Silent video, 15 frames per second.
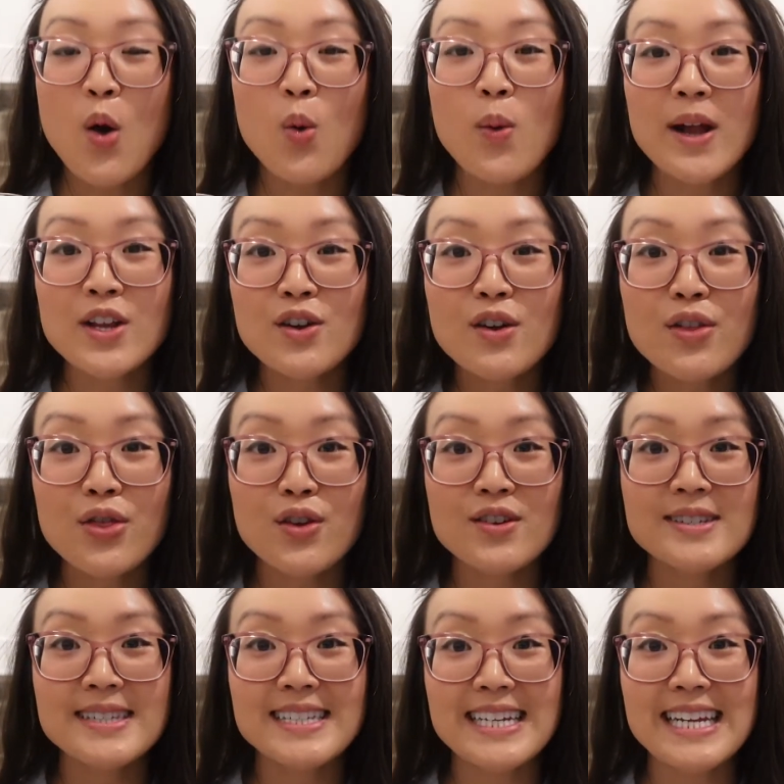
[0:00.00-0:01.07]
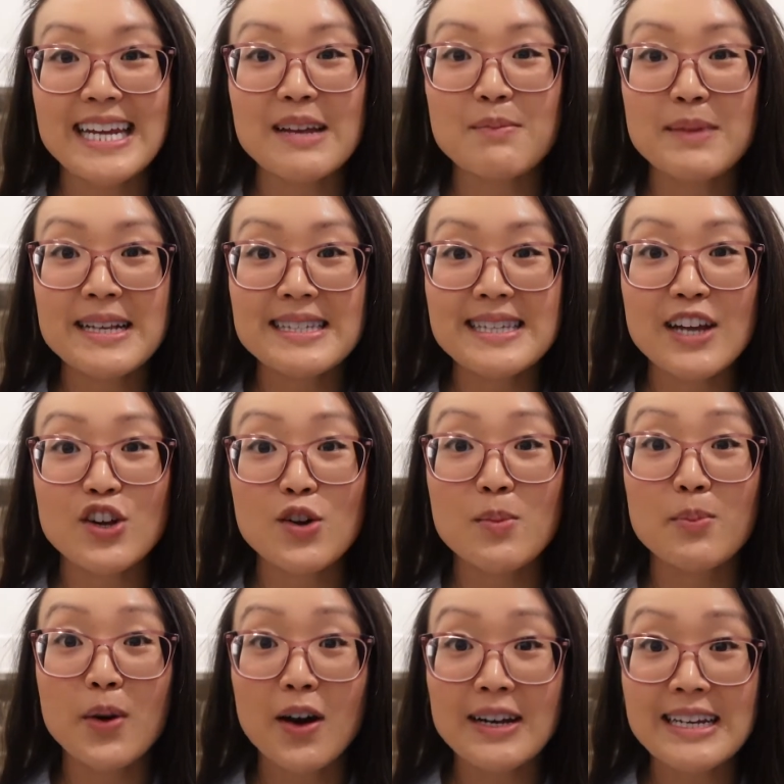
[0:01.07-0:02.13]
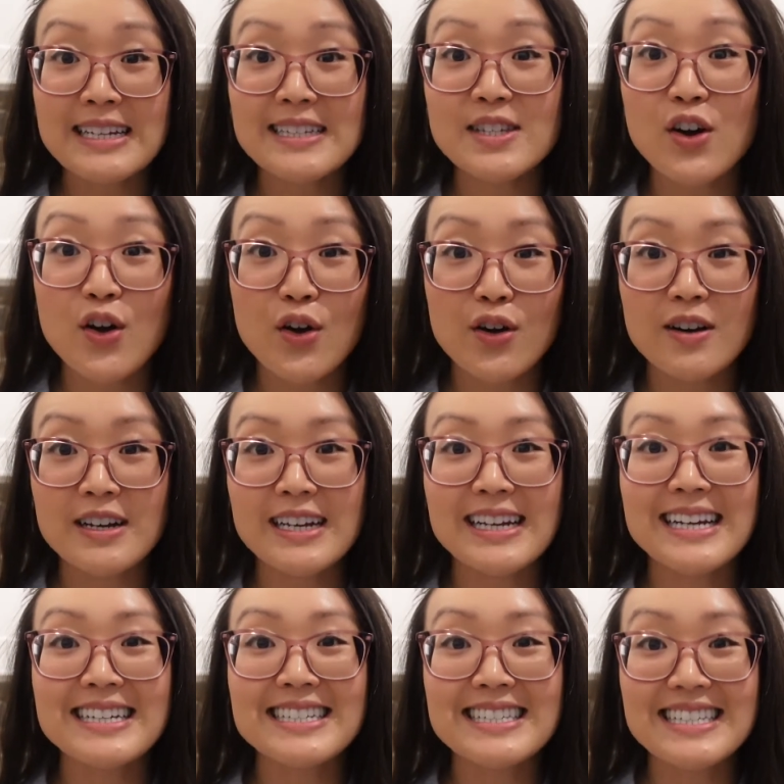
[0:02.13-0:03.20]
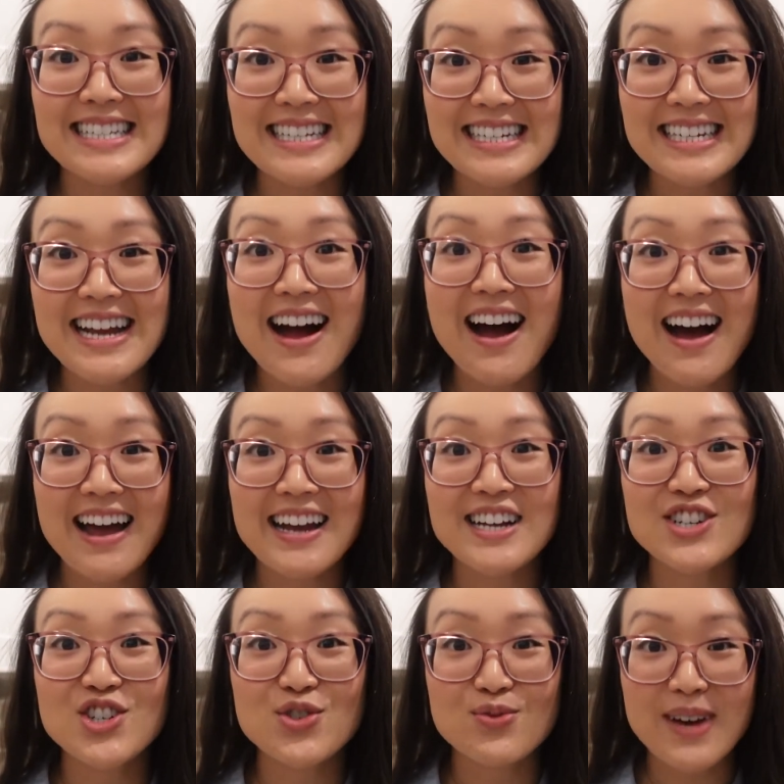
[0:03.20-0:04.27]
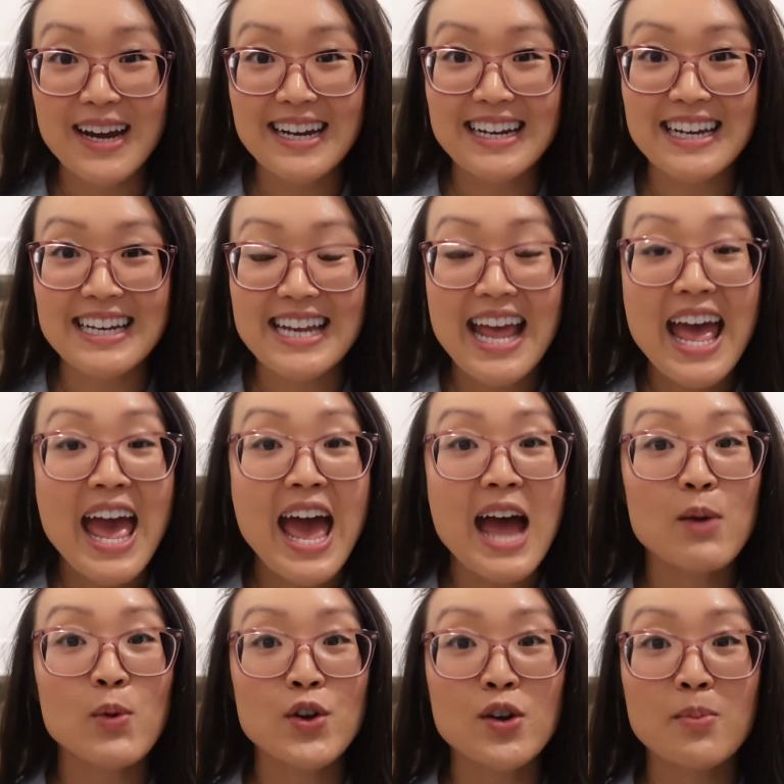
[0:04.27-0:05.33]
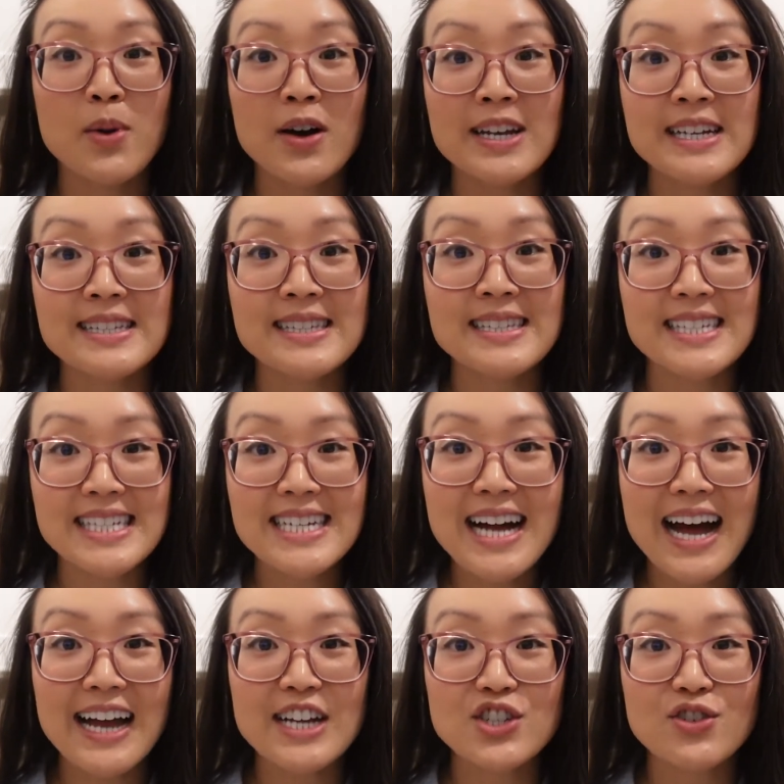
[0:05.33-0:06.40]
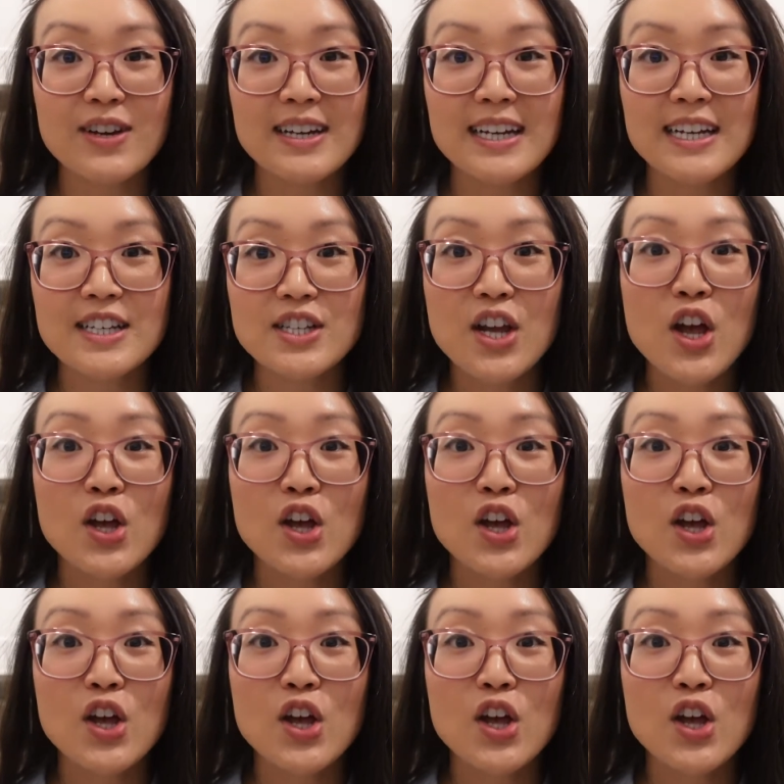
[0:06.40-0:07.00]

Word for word: When you're thirsty, it means that your body is already dehydrated, and when your body is dehydrated,